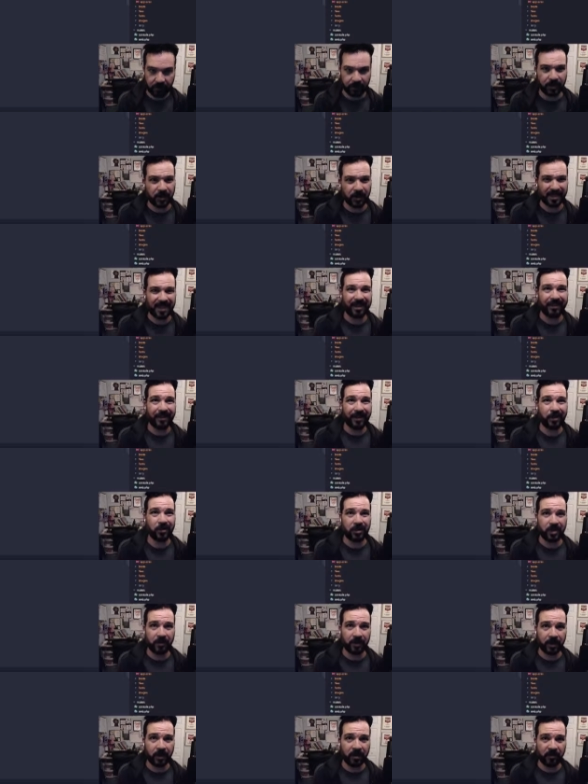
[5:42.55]
So it's kind of like your
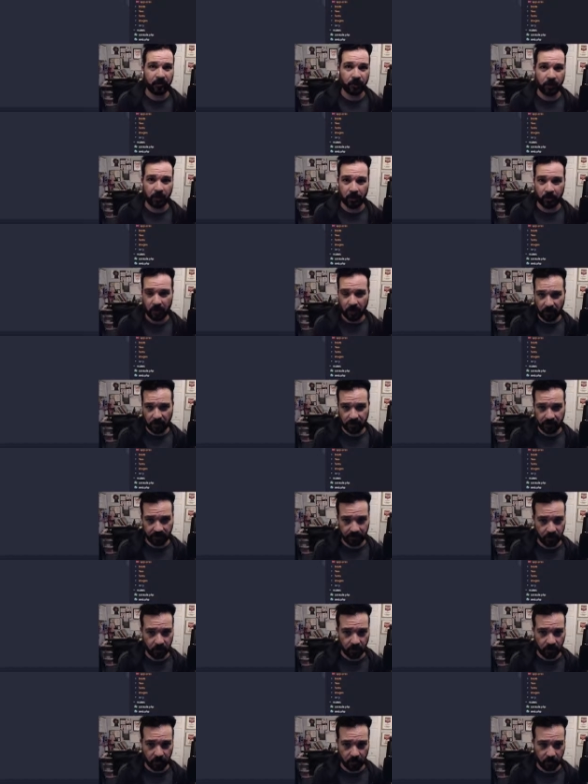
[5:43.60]
jumping off point with all the
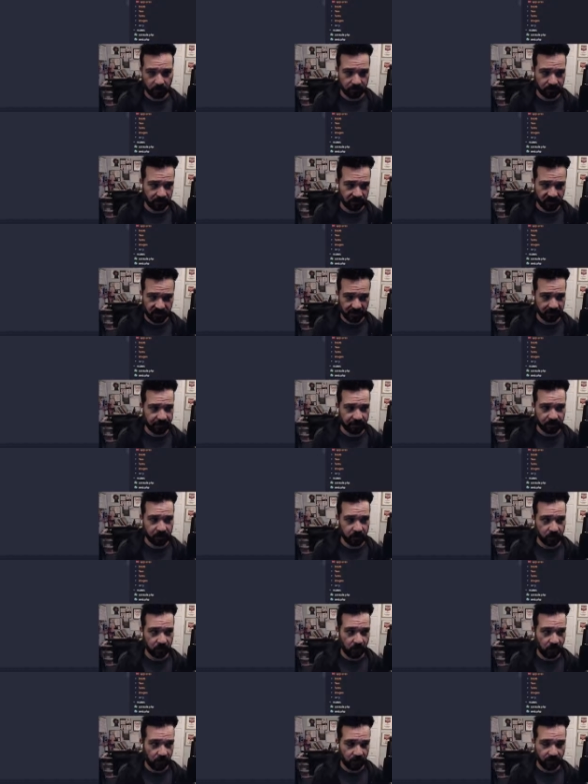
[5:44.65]
normal stuff that
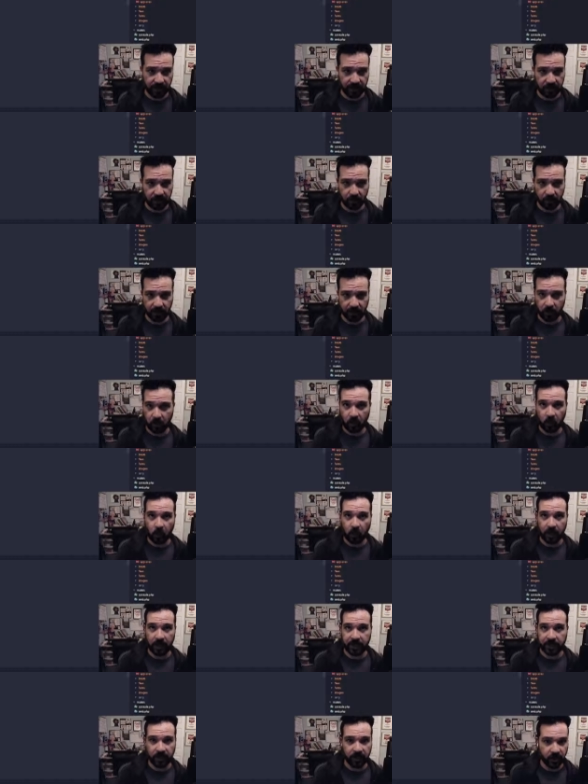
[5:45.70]
you already like
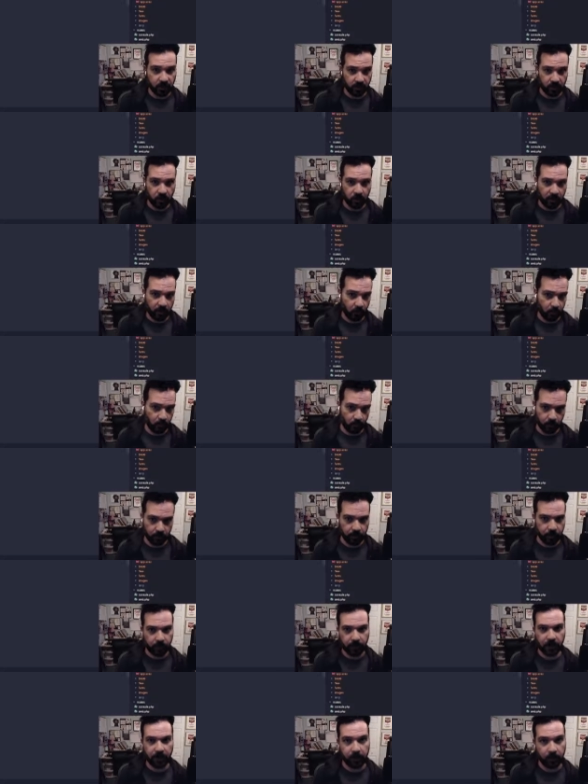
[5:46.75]
want to do and
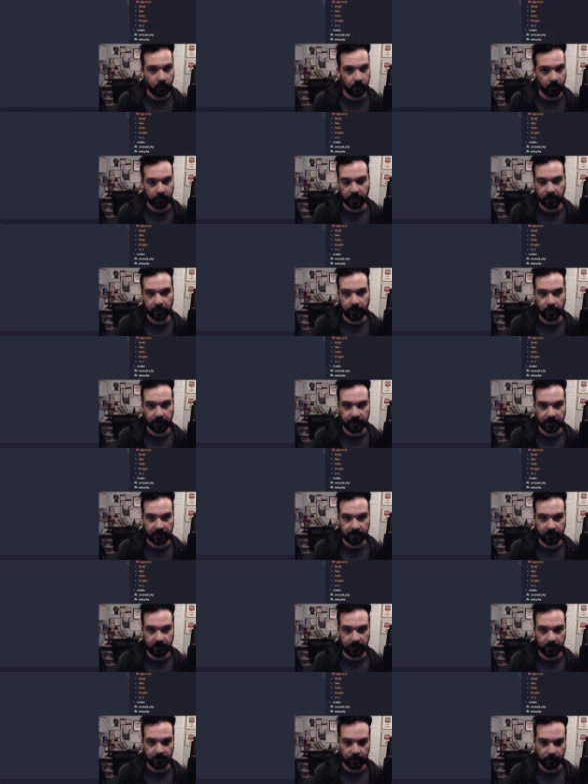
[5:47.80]
we're going to put into
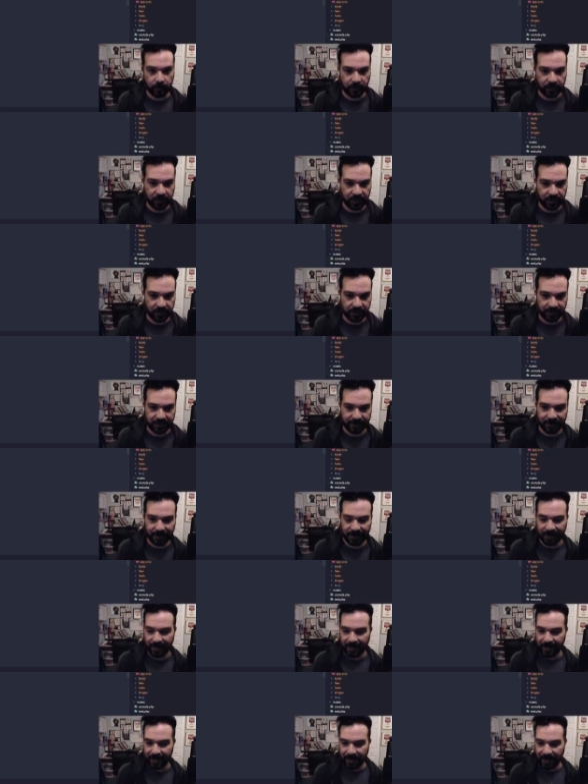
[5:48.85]
your other projects.
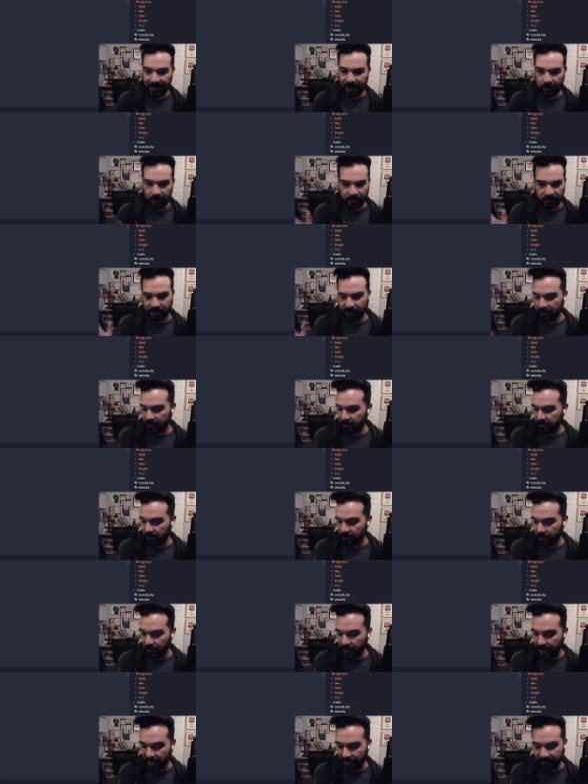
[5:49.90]
I always recommend
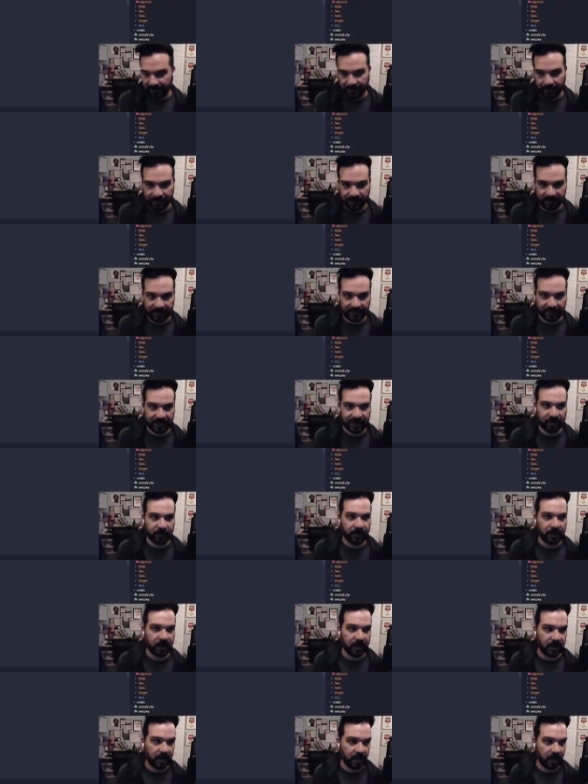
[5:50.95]
people have something like this
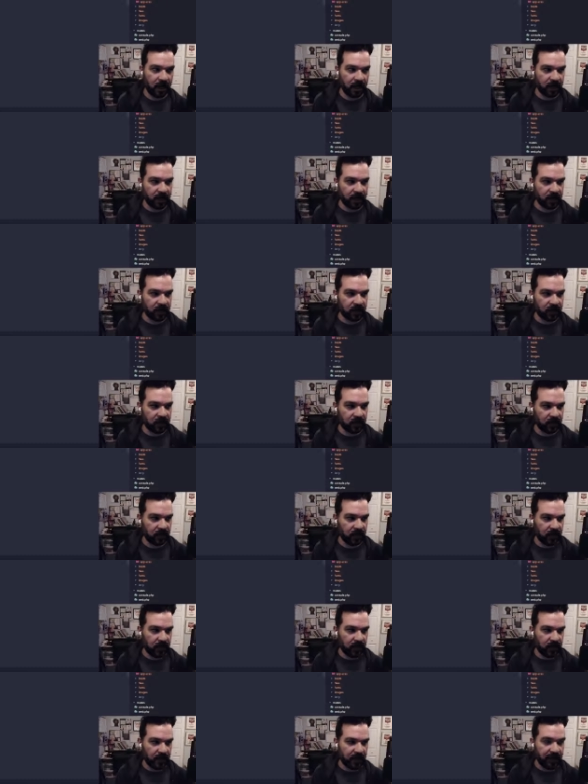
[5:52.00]
because
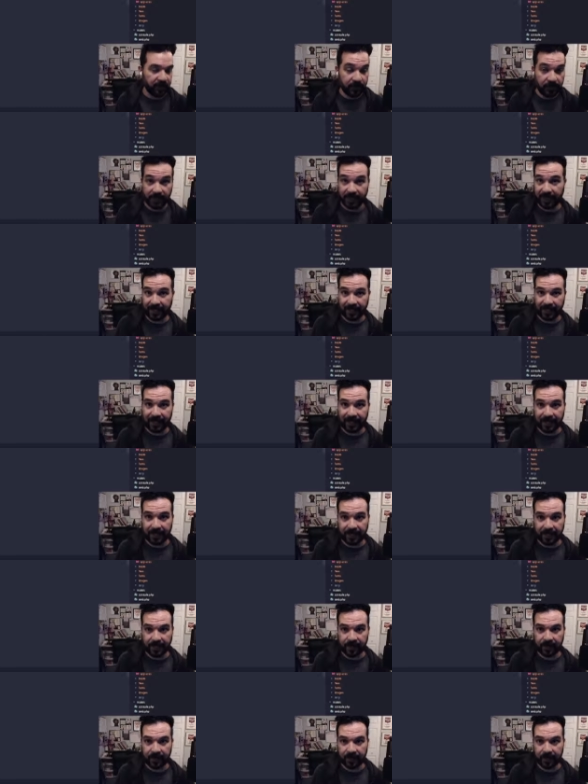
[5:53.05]
if you get an
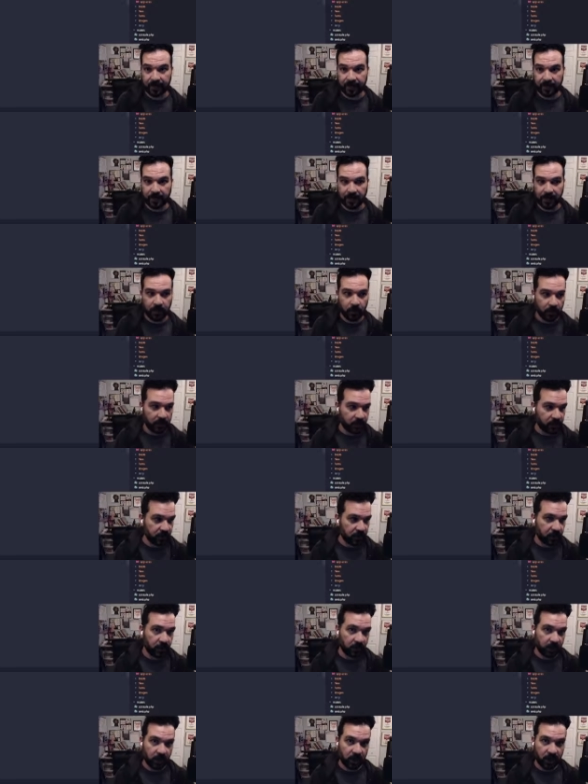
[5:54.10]
idea and you want to just
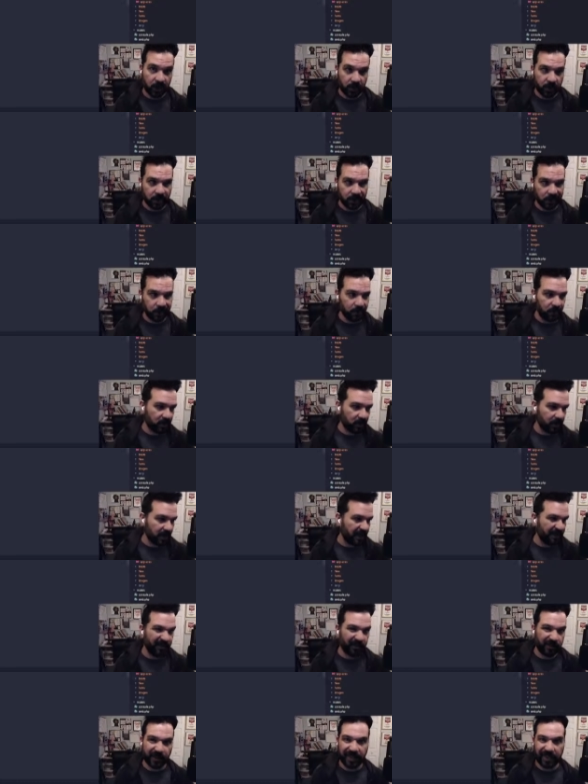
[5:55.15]
start going, you kind of
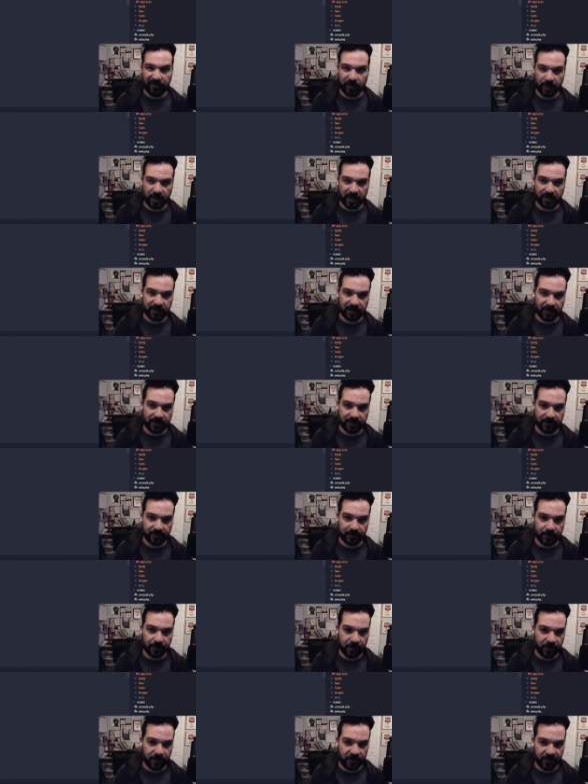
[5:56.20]
already have a baseline
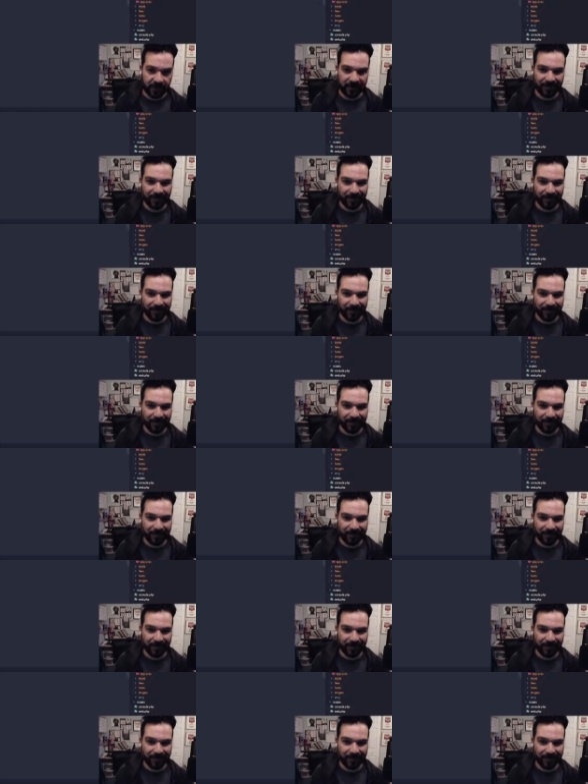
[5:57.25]
thing.